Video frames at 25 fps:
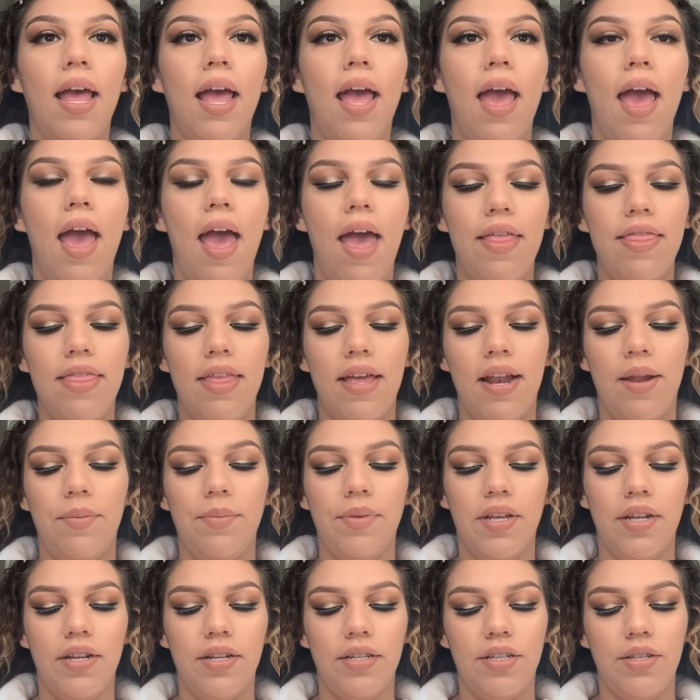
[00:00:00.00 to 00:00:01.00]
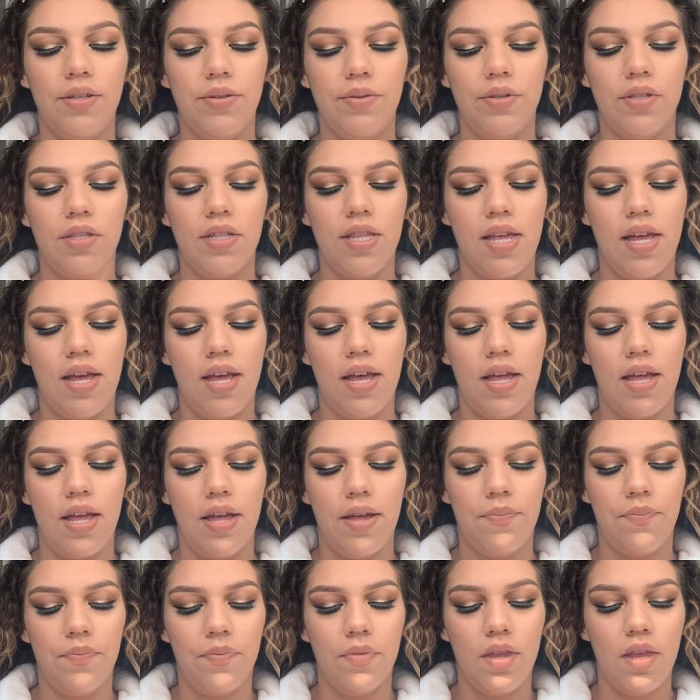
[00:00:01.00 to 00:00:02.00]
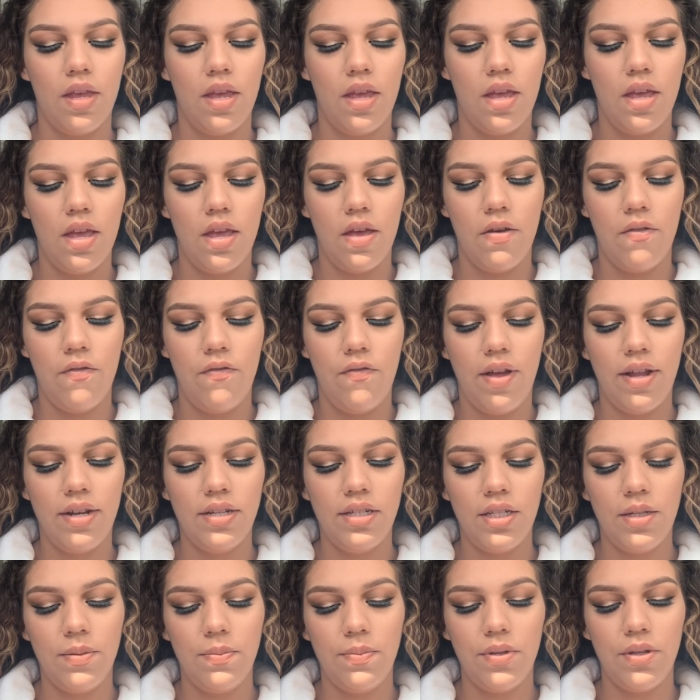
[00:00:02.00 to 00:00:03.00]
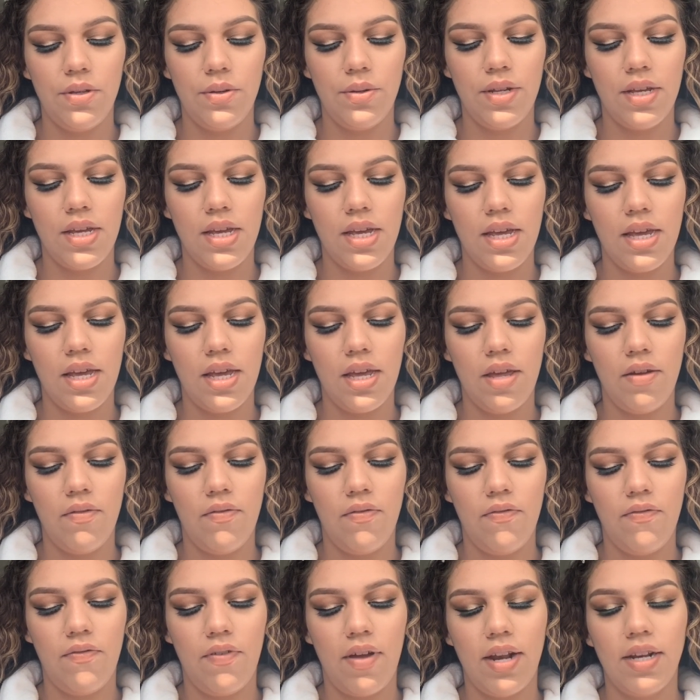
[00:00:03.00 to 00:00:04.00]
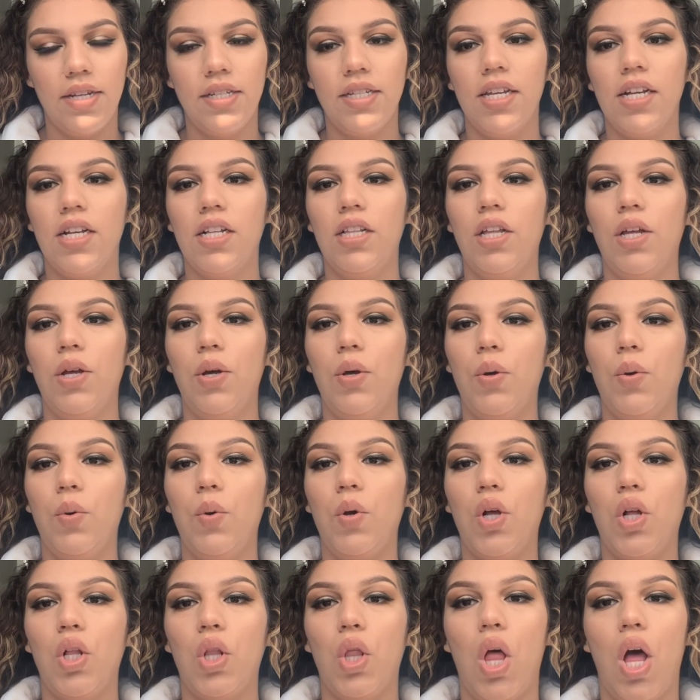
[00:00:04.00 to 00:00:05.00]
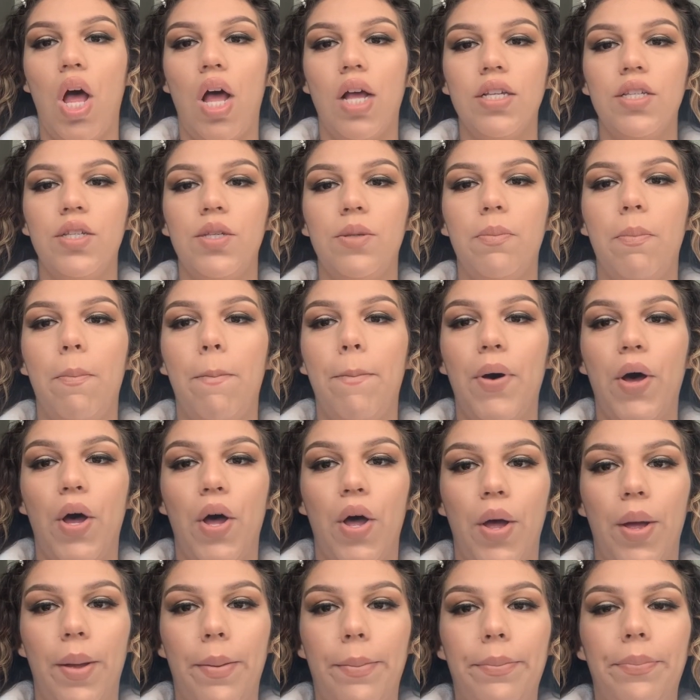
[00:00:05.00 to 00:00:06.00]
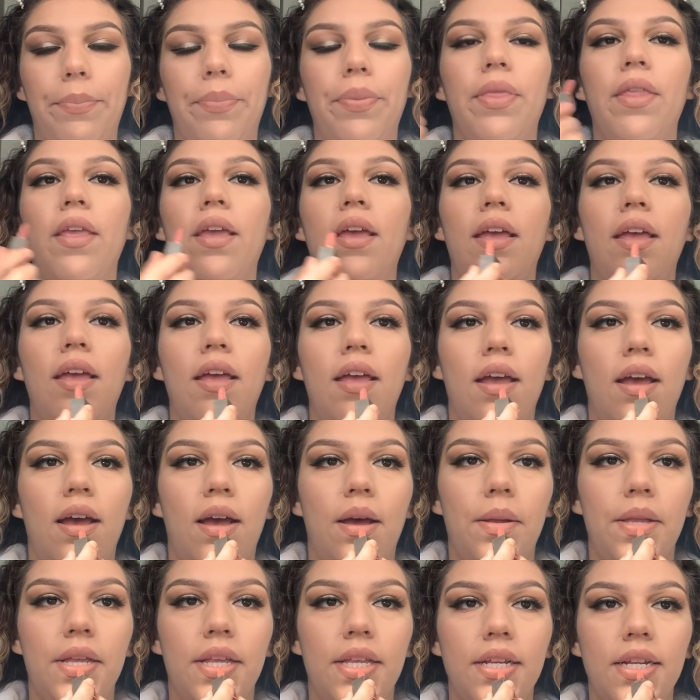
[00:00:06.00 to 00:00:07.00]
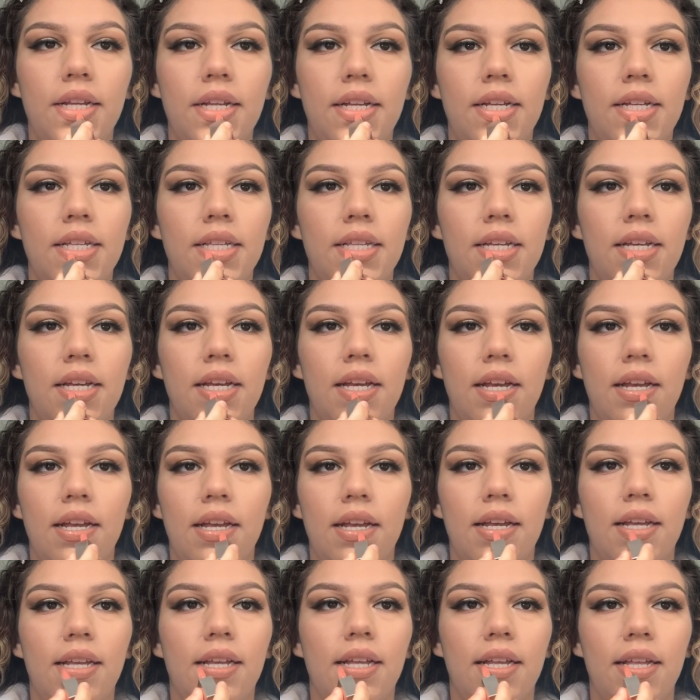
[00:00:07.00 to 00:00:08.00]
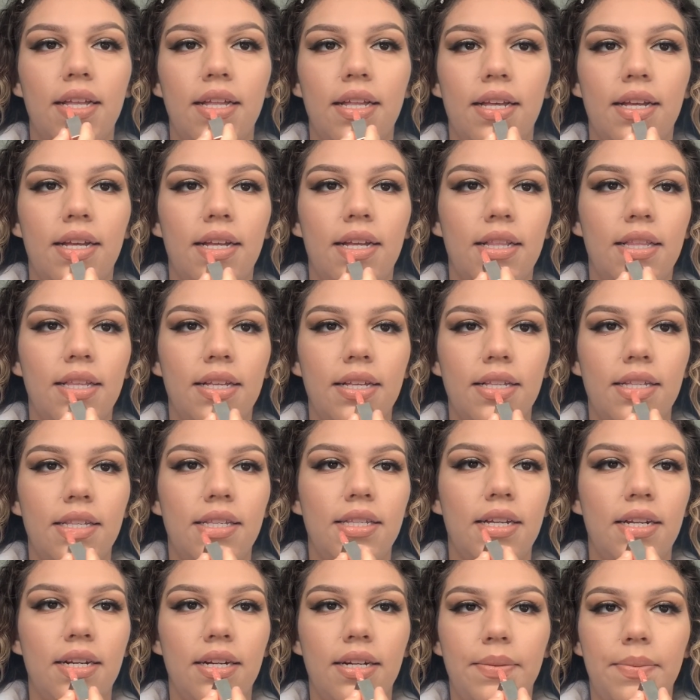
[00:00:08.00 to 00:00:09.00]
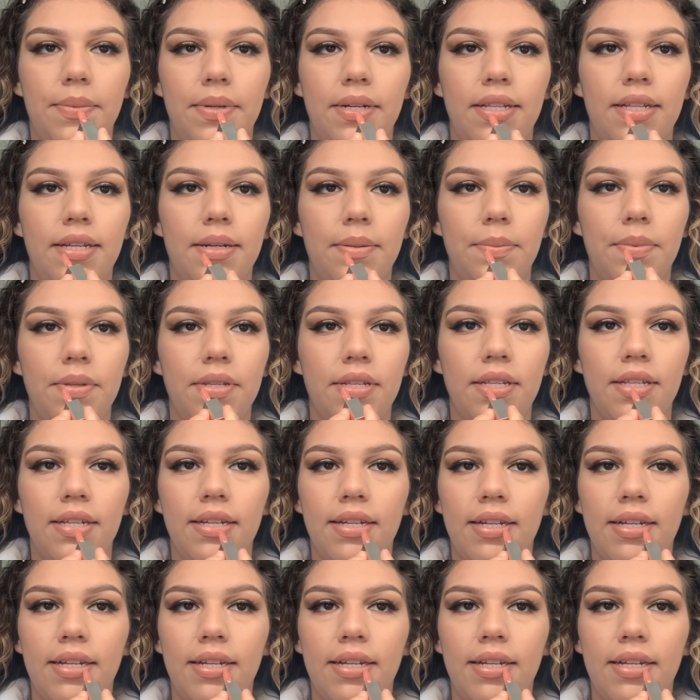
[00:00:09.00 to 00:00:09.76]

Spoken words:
And then I'm gonna use the Fenty Beauty Fenty Glow Gloss Balm. I'm just gonna use it at the center of my lips